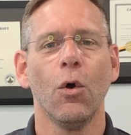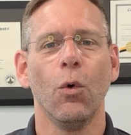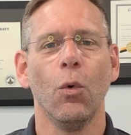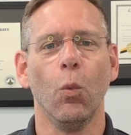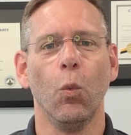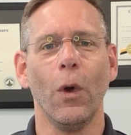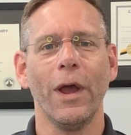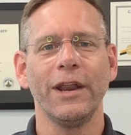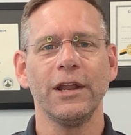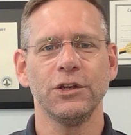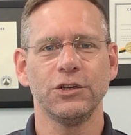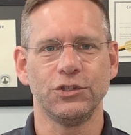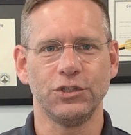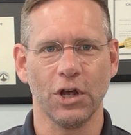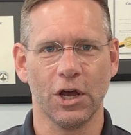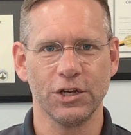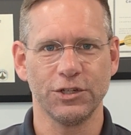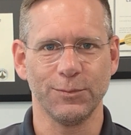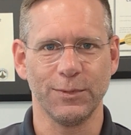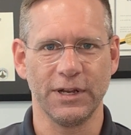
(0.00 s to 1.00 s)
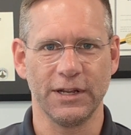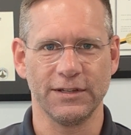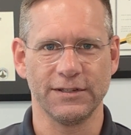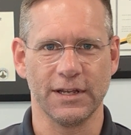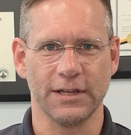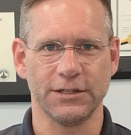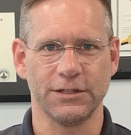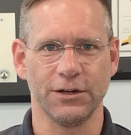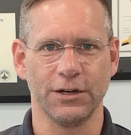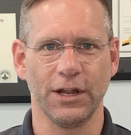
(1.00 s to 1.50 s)
When a judgment is
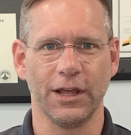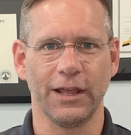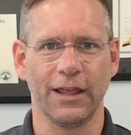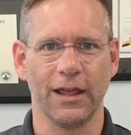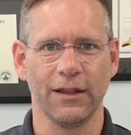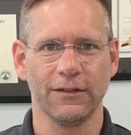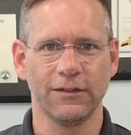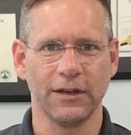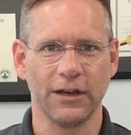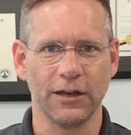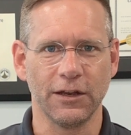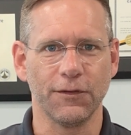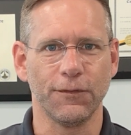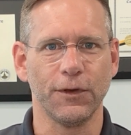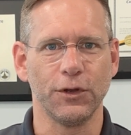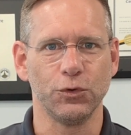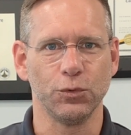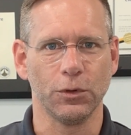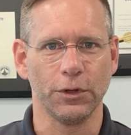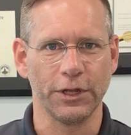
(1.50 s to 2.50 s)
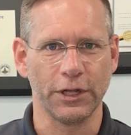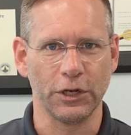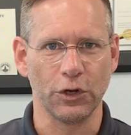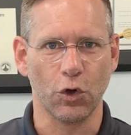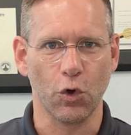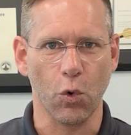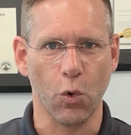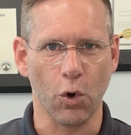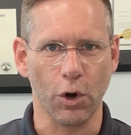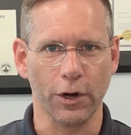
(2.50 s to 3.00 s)
entered against an individual in
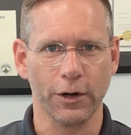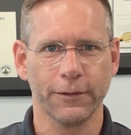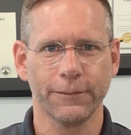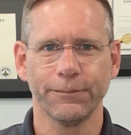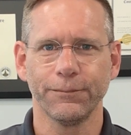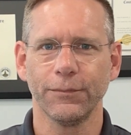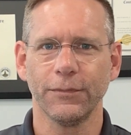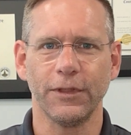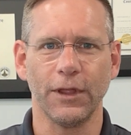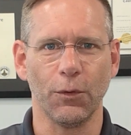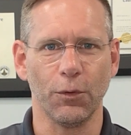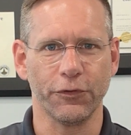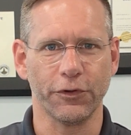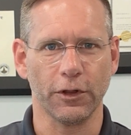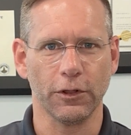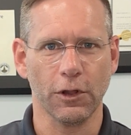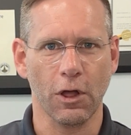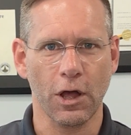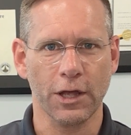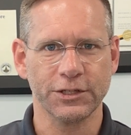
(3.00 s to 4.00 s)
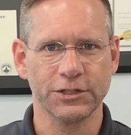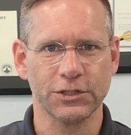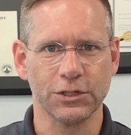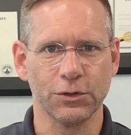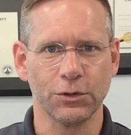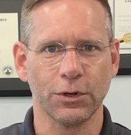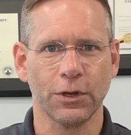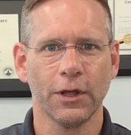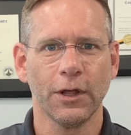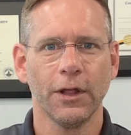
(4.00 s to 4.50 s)
court, there was a
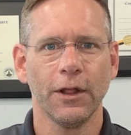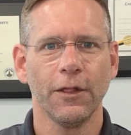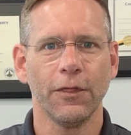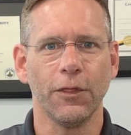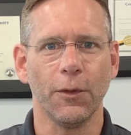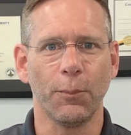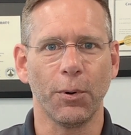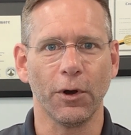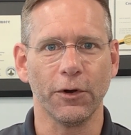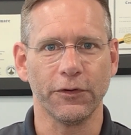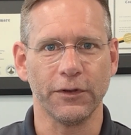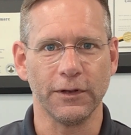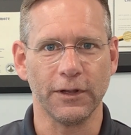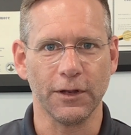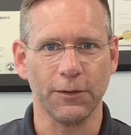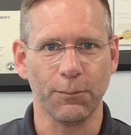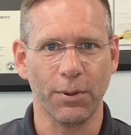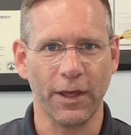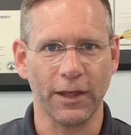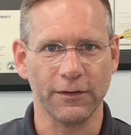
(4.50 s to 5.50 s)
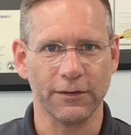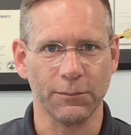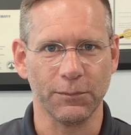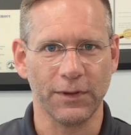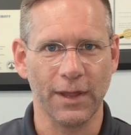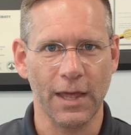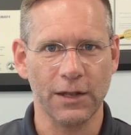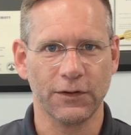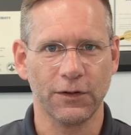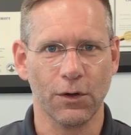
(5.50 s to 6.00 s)
lawsuit, the person didn't pay some
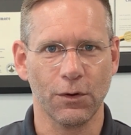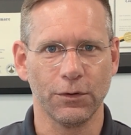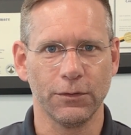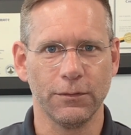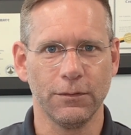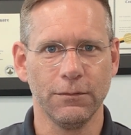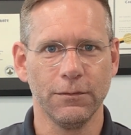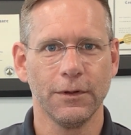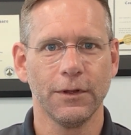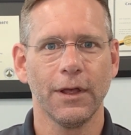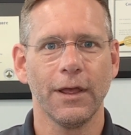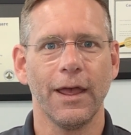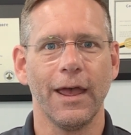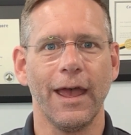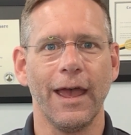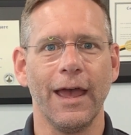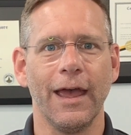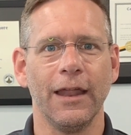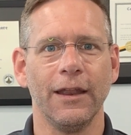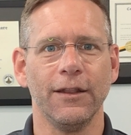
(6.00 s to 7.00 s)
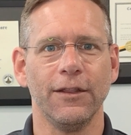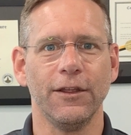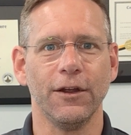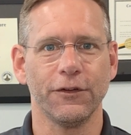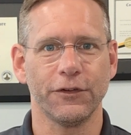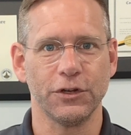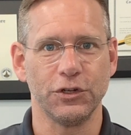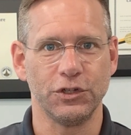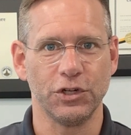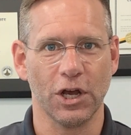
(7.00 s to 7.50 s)
debts owed, and
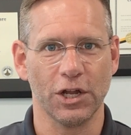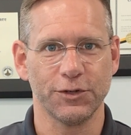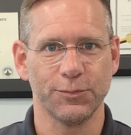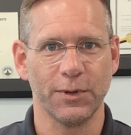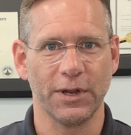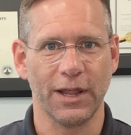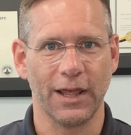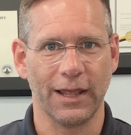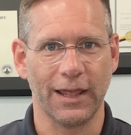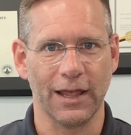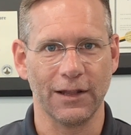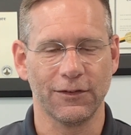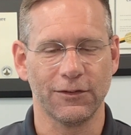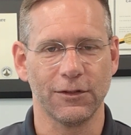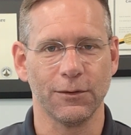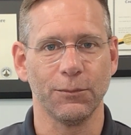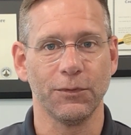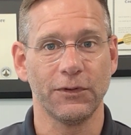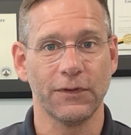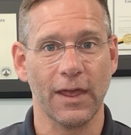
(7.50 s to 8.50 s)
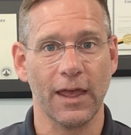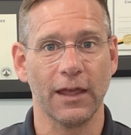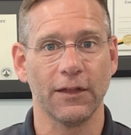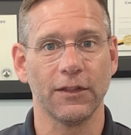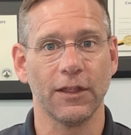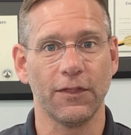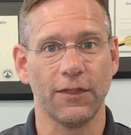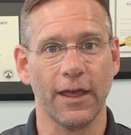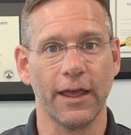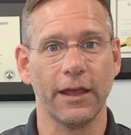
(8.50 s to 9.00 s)
there's a judgment against them saying
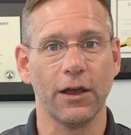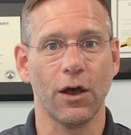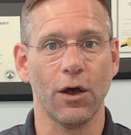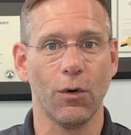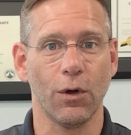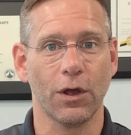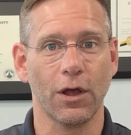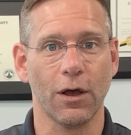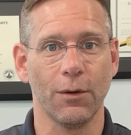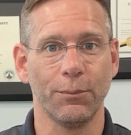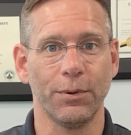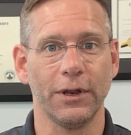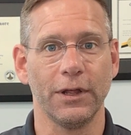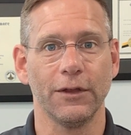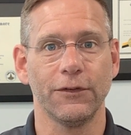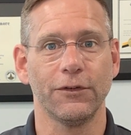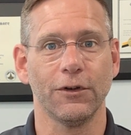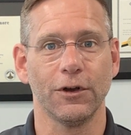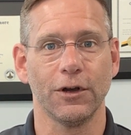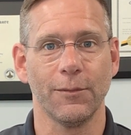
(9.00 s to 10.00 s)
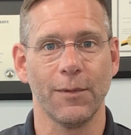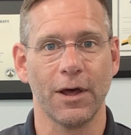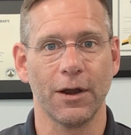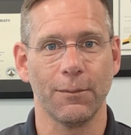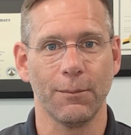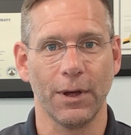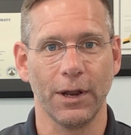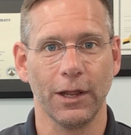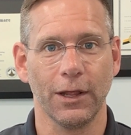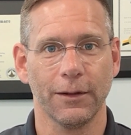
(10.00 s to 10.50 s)
that they owe a company a certain amount
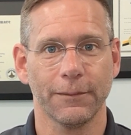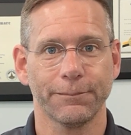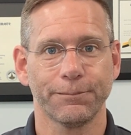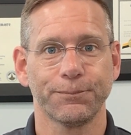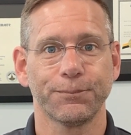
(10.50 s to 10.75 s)
of money.